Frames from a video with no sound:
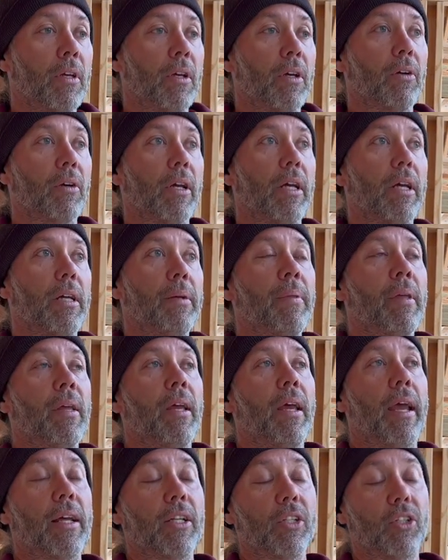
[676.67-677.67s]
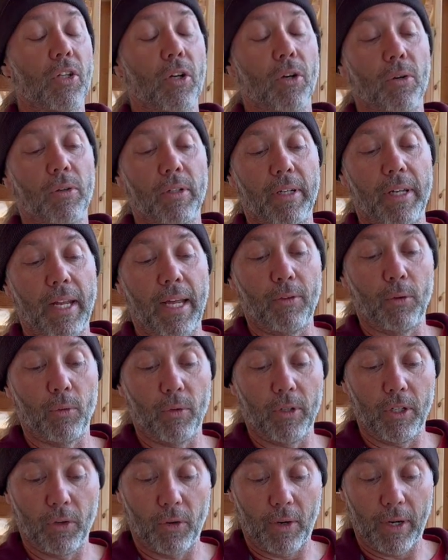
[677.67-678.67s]
Okay? And so David
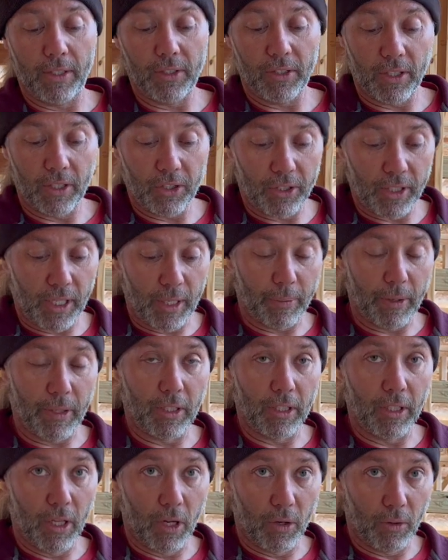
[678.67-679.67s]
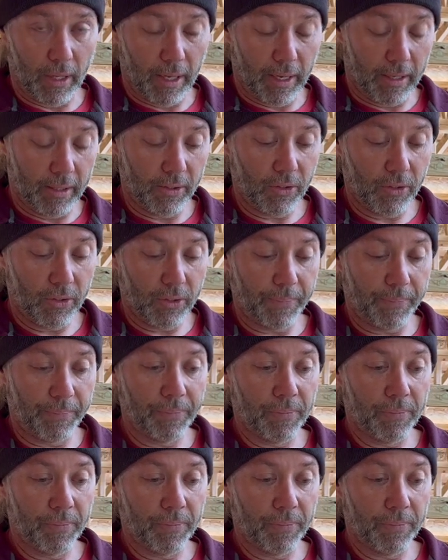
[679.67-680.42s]
would graze his sheep on the lowlands,